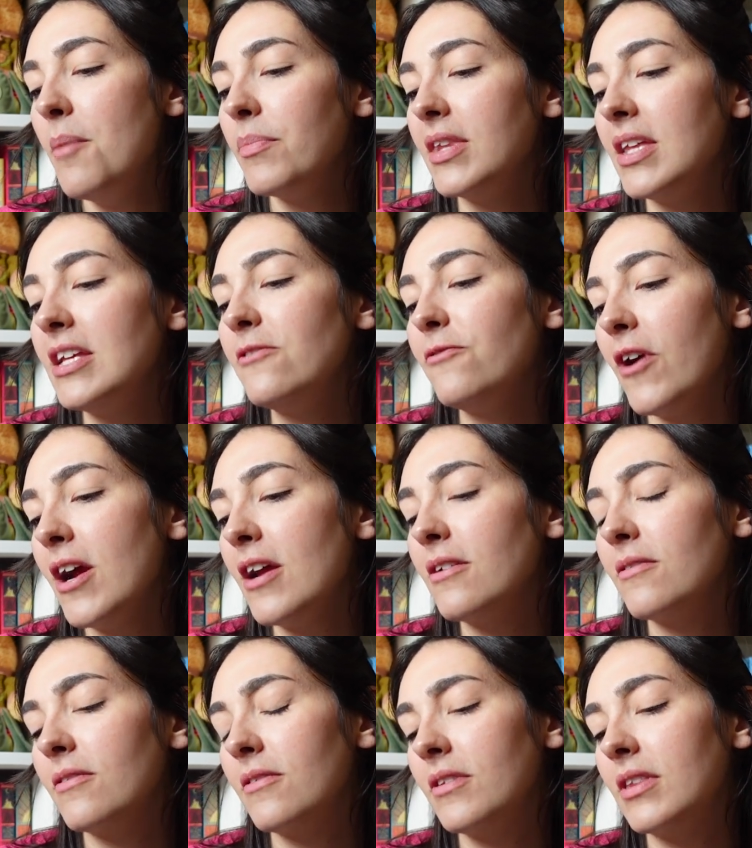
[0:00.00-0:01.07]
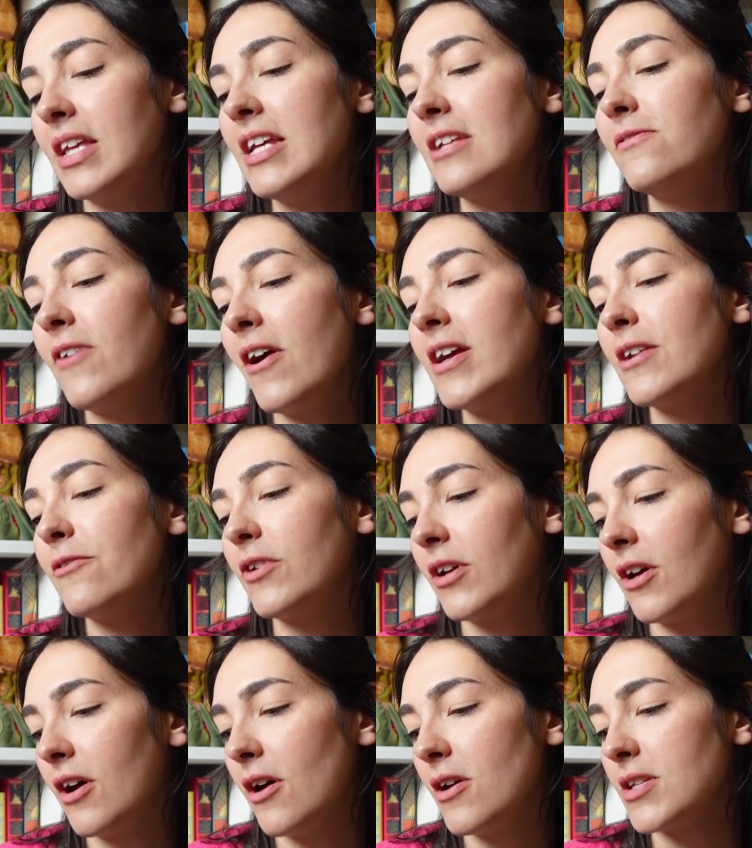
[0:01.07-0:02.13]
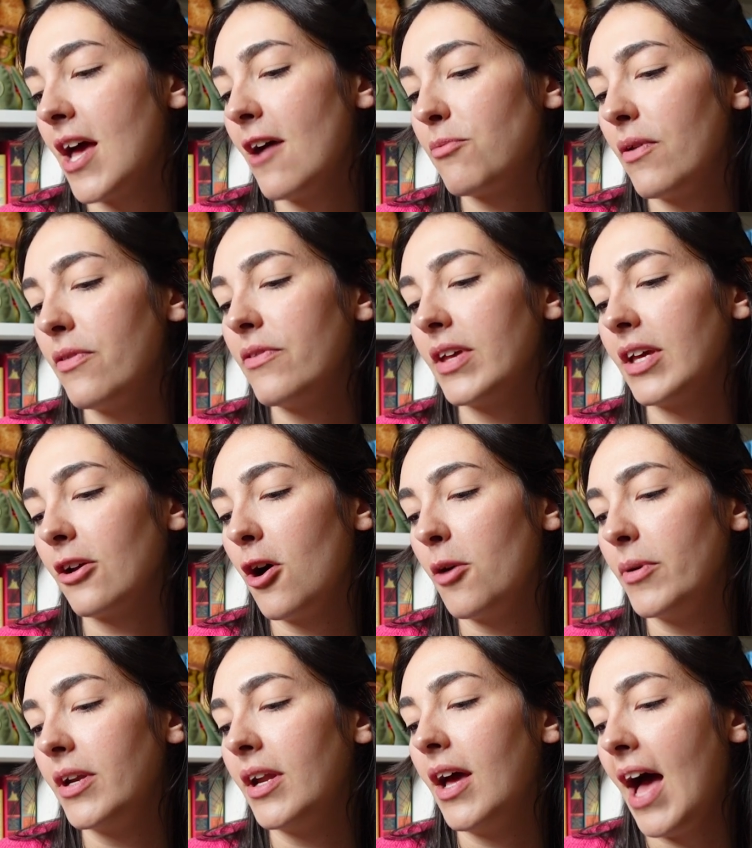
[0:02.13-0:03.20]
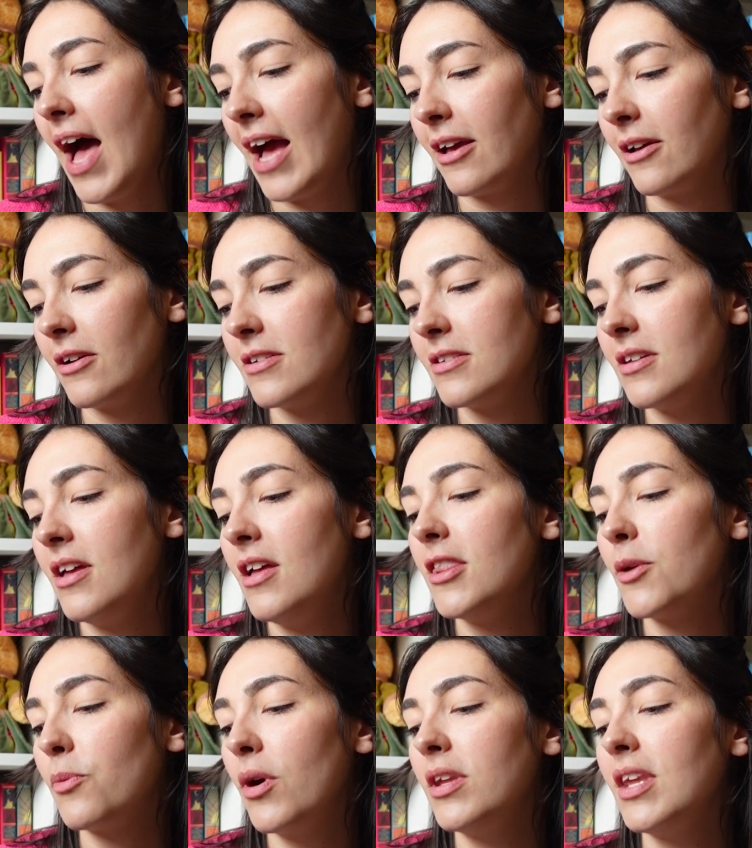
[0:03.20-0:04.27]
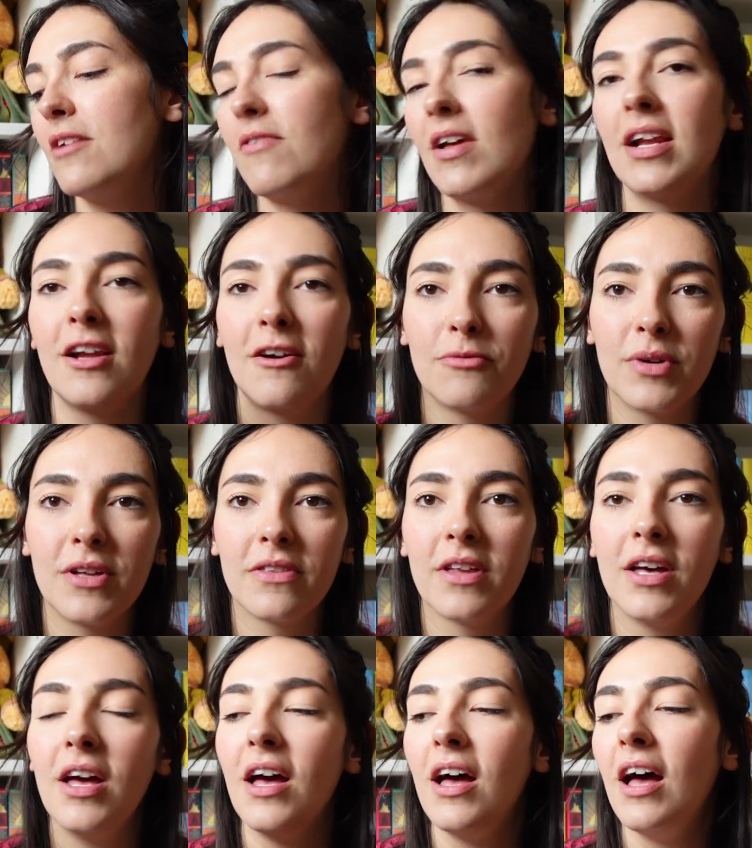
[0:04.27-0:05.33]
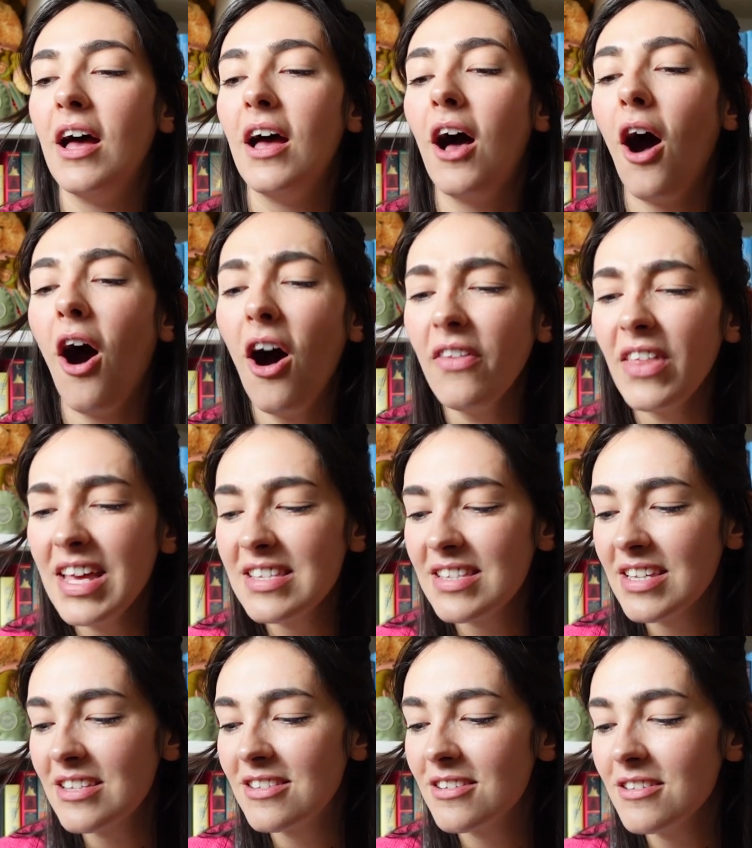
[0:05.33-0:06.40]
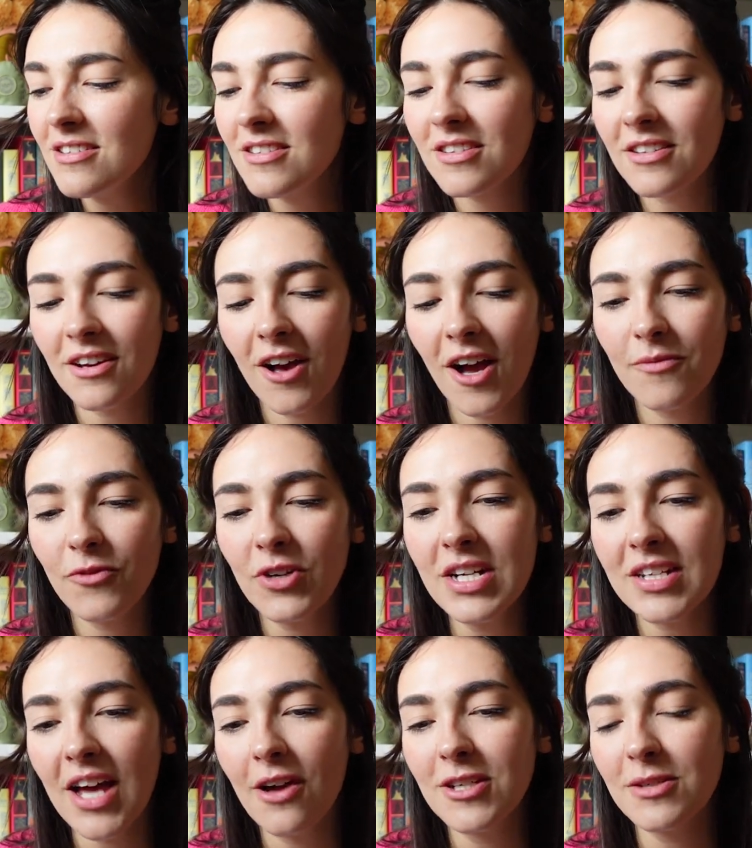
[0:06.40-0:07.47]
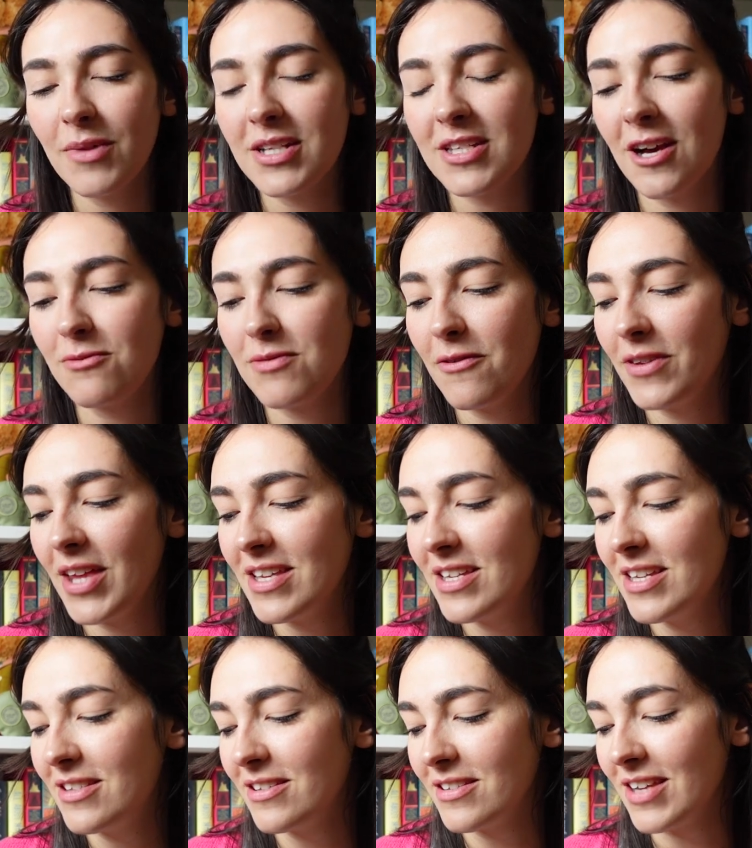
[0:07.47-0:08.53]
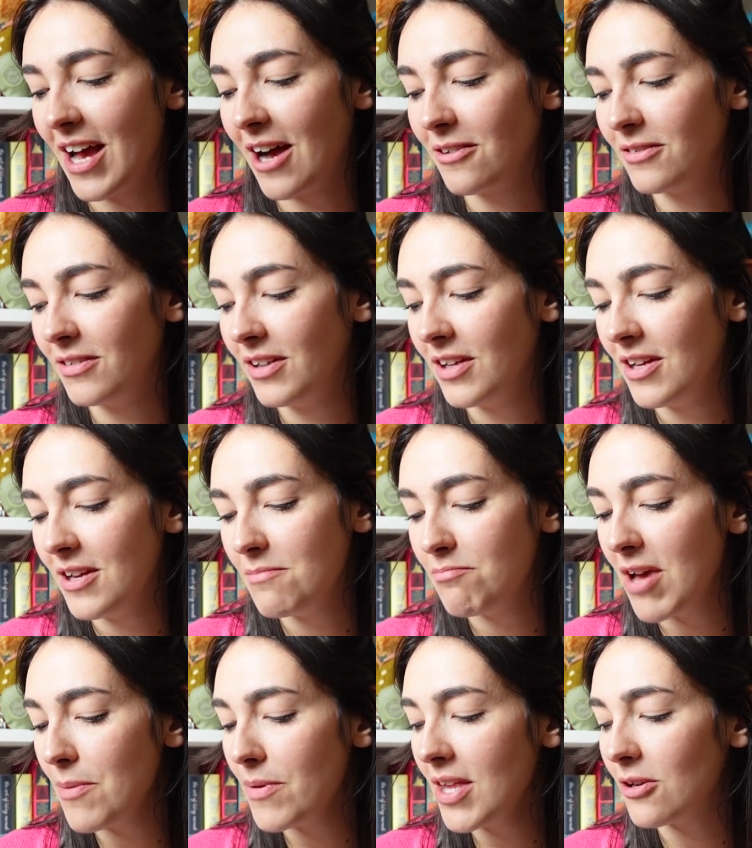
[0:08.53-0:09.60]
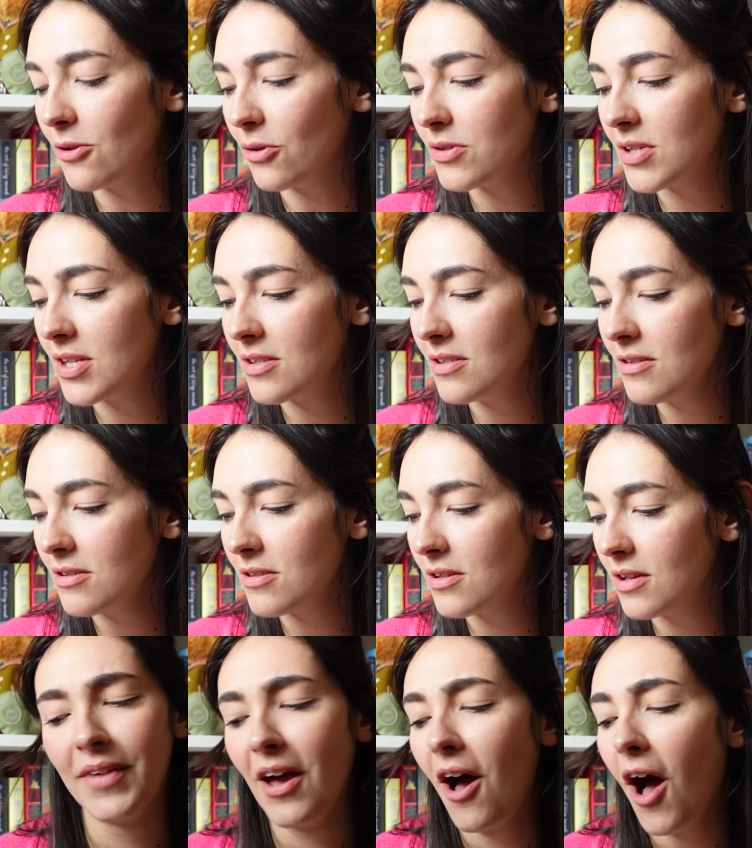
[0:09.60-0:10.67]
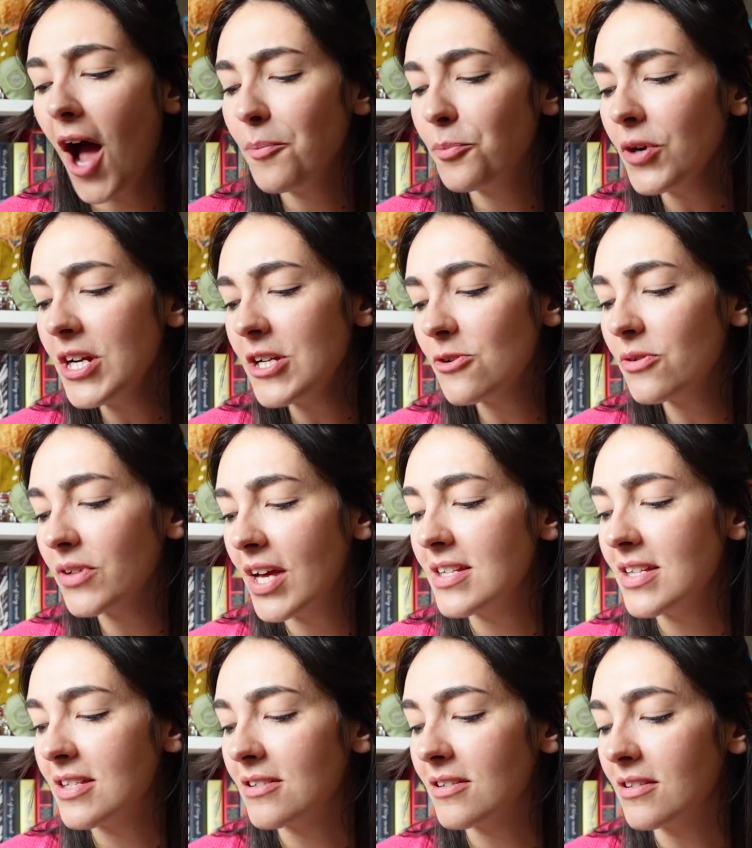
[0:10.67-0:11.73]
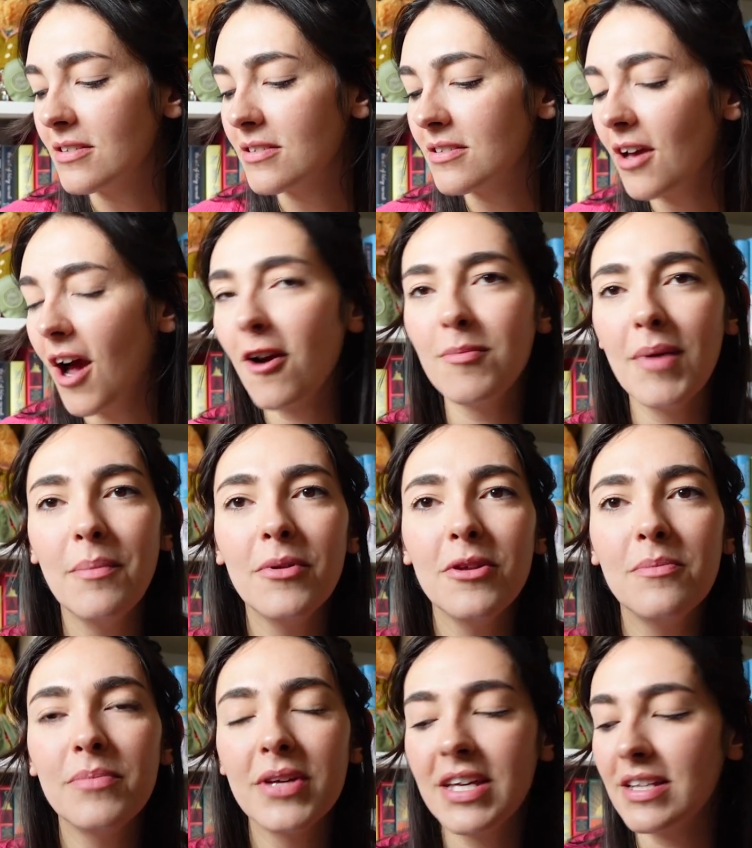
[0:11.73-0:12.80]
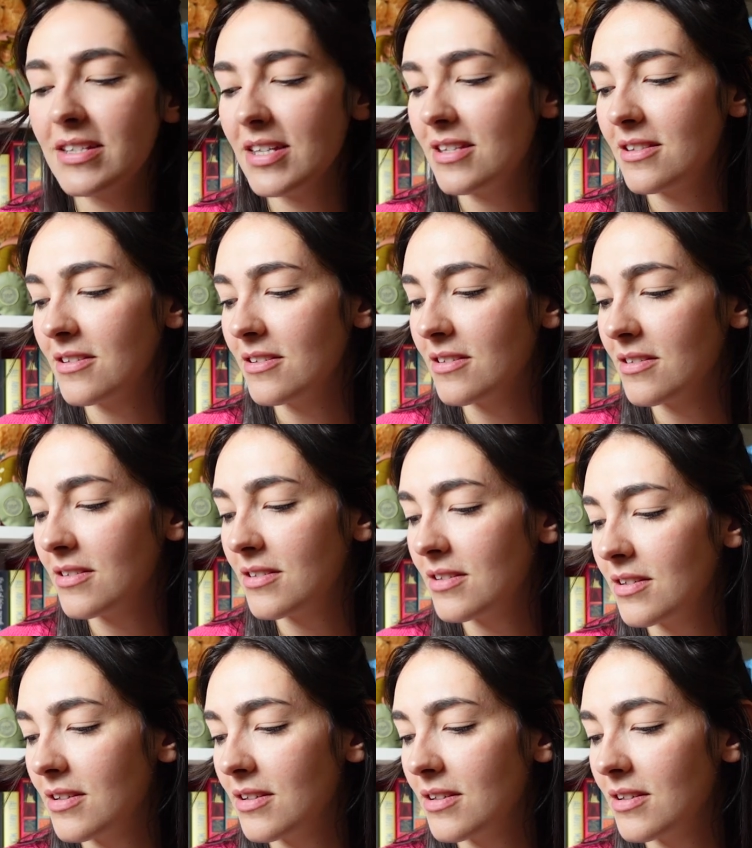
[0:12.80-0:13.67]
But these very different girls have one thing in common. Angus, the one they fell in love with. Are they sisters? I'm really doubting myself whether they're sisters now. Maybe they're not sisters? I'm pretty sure they're sisters. I remember them being sisters.